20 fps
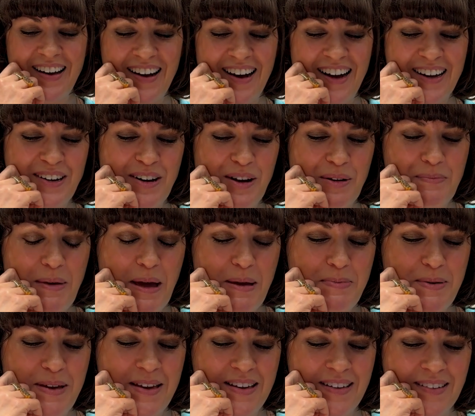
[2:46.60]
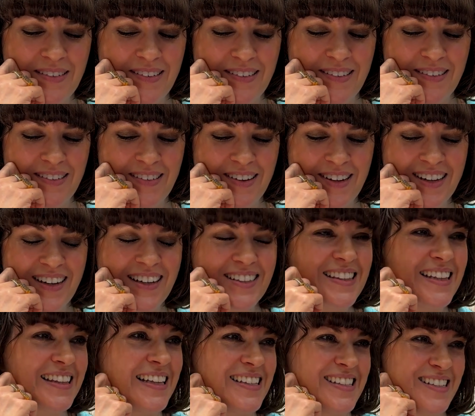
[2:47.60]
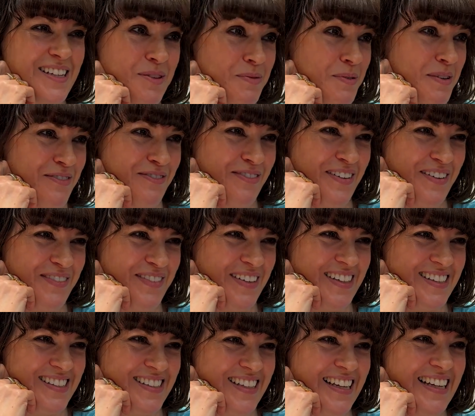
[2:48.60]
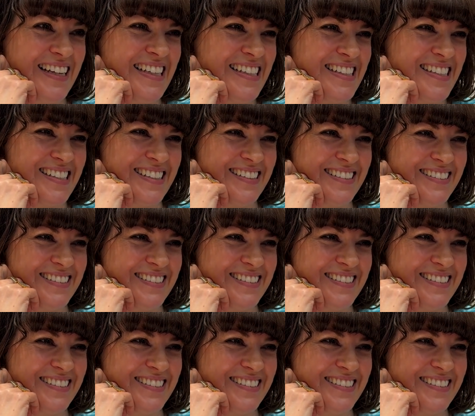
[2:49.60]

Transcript: I don't know, maybe I'd like to think there's another one in 5 years at least.